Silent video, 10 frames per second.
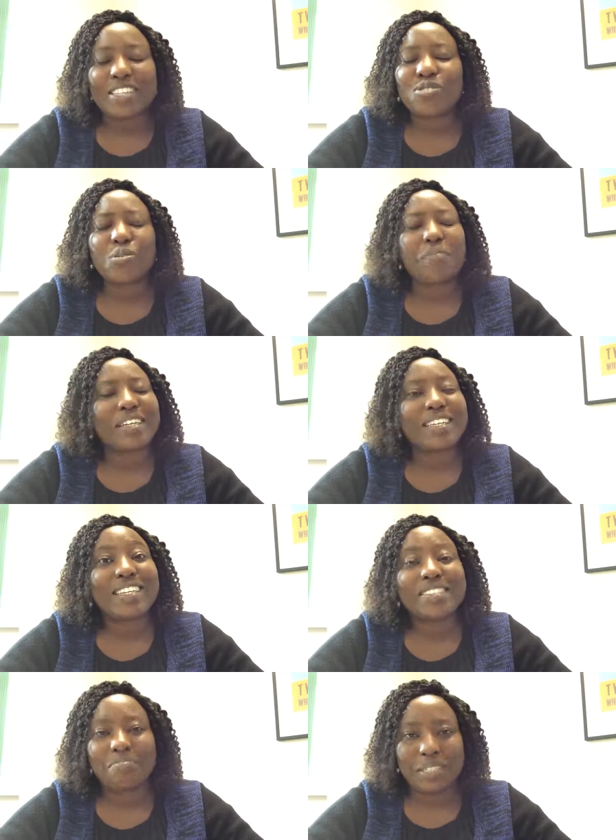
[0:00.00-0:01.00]
There's so much
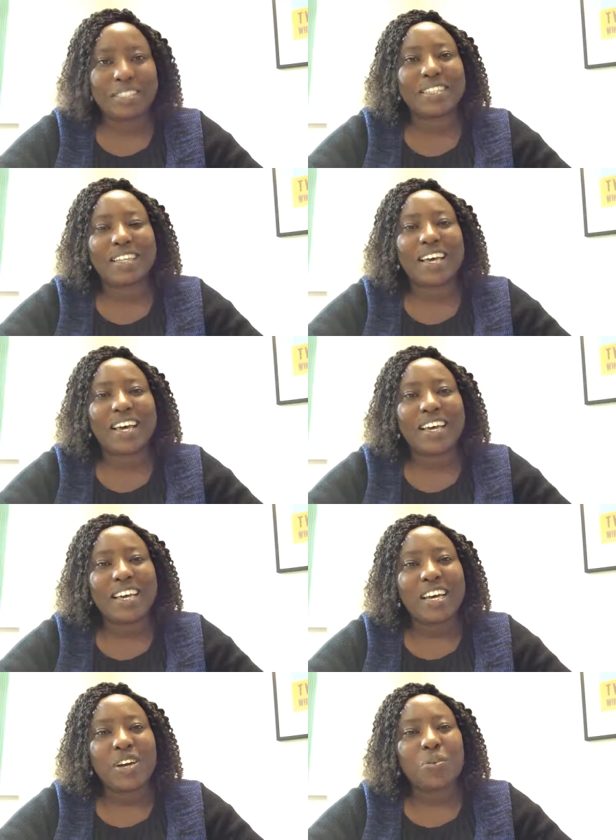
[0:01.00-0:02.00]
liberty there,
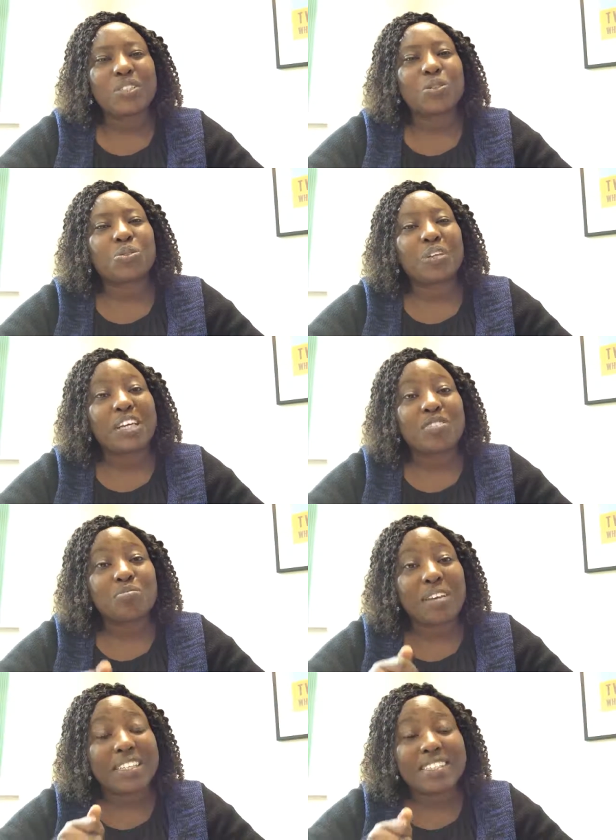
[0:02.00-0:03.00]
which also
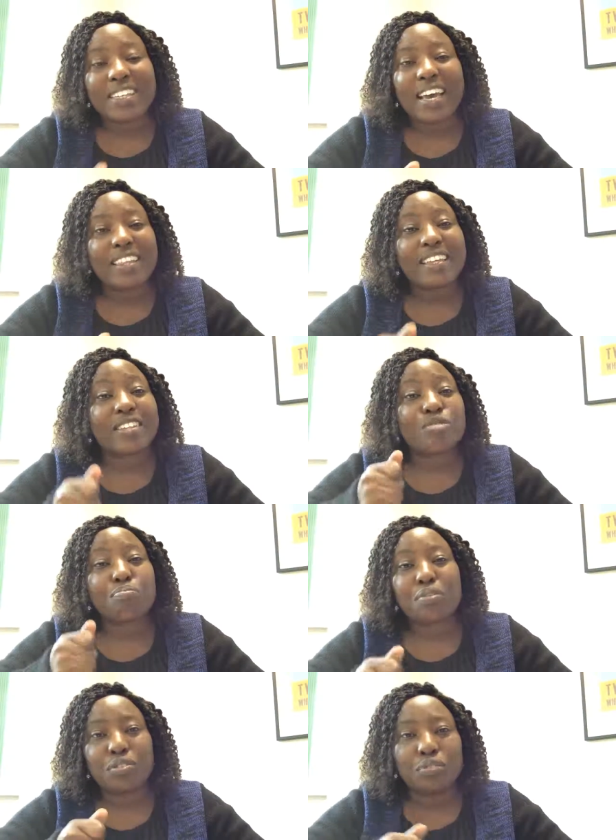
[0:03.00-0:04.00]
gives me a sign that the
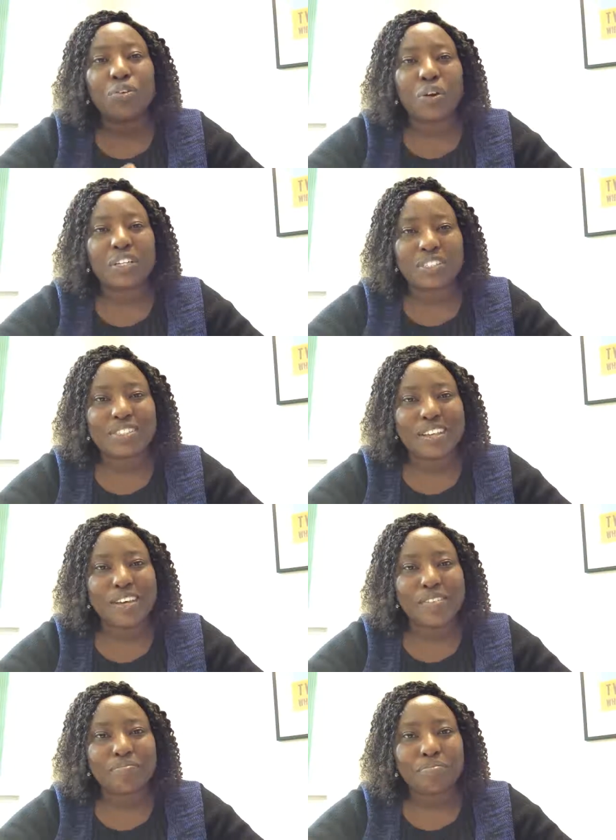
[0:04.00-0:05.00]
Spirit of God is
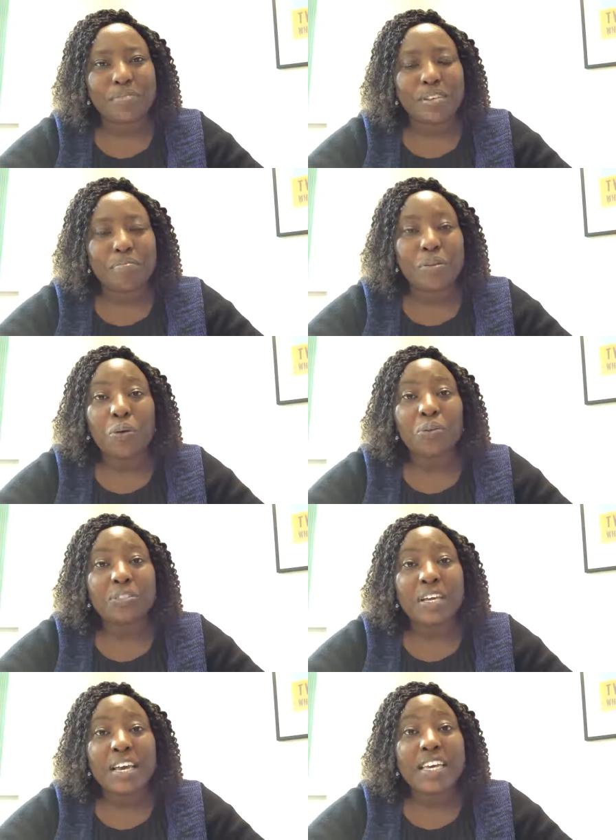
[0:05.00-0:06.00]
there
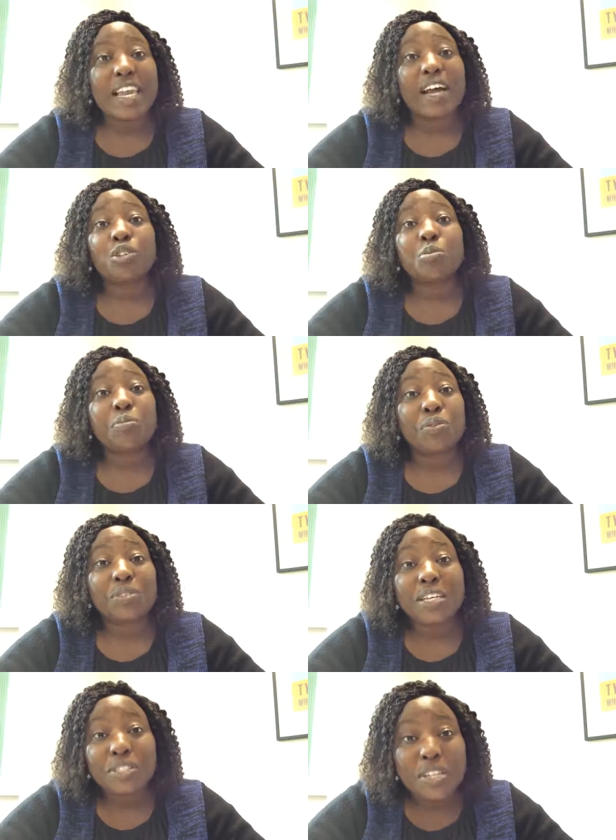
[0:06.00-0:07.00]
because he allows people to,
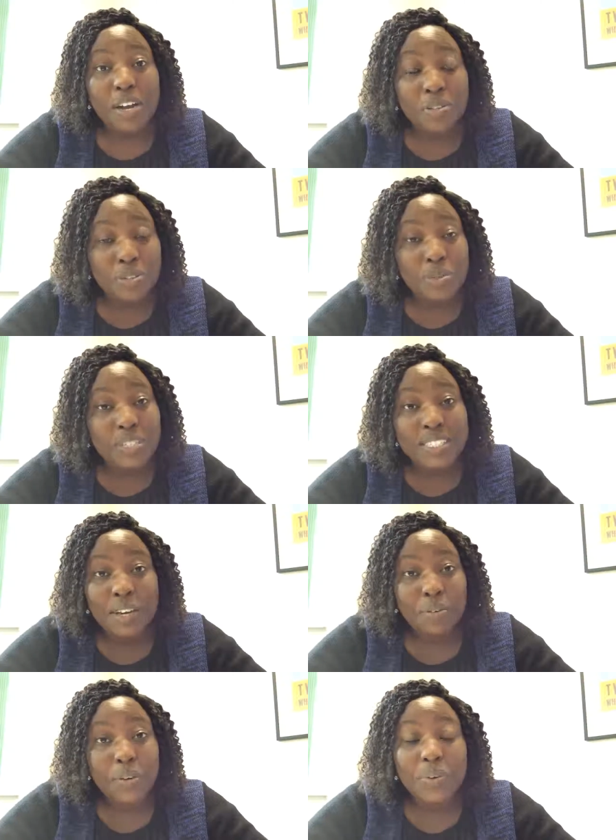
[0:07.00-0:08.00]
dis to, to
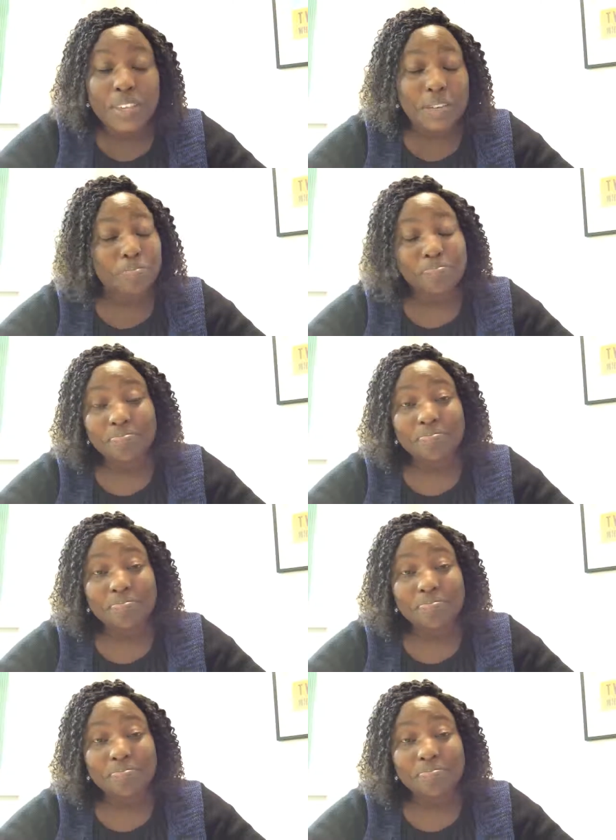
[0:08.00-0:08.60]
disagree with him.